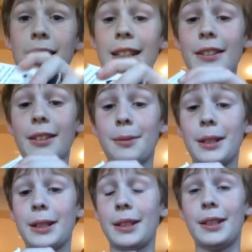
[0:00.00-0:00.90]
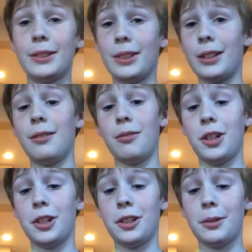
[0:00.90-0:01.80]
Can you hear my dog drinking
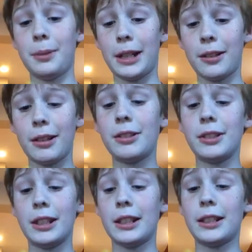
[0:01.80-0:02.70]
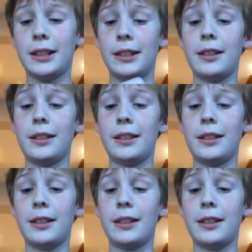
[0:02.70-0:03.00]
water in the background? Yeah.